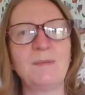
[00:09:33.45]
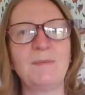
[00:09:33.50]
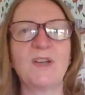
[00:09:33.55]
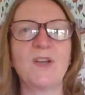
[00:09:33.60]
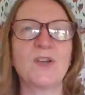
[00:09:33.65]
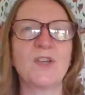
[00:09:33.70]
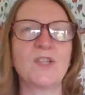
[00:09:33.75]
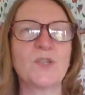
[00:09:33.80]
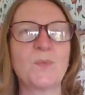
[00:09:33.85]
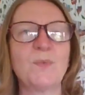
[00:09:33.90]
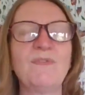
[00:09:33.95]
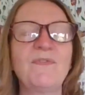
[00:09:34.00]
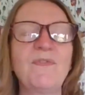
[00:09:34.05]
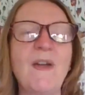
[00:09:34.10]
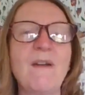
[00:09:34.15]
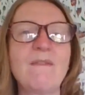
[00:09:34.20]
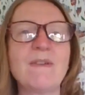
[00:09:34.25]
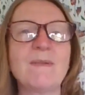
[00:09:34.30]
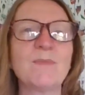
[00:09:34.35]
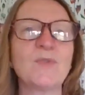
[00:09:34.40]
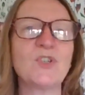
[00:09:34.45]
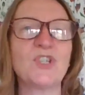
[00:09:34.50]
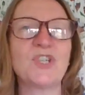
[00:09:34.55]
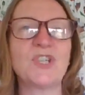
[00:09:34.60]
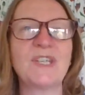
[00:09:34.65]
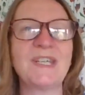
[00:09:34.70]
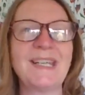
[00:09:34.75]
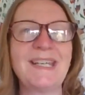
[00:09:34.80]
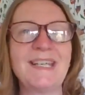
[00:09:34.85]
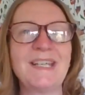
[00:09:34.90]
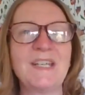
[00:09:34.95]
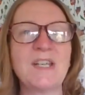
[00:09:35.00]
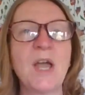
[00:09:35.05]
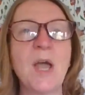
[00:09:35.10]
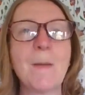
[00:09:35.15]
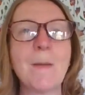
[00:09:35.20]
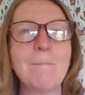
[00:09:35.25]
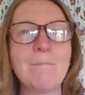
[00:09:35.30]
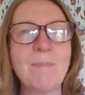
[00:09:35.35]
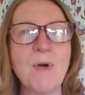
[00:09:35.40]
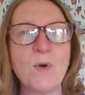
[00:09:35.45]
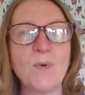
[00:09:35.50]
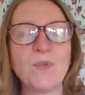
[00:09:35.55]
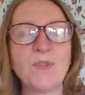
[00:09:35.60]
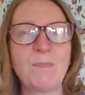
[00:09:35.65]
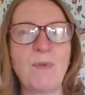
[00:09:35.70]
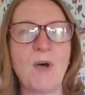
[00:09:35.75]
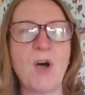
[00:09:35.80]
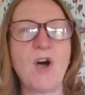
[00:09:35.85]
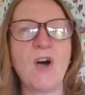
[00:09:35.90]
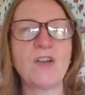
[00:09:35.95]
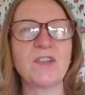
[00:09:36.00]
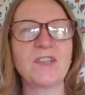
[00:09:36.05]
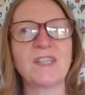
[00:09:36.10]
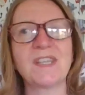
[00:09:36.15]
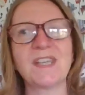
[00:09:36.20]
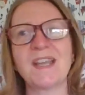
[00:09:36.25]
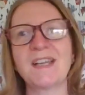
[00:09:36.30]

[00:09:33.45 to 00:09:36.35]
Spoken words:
because we very much need both parts.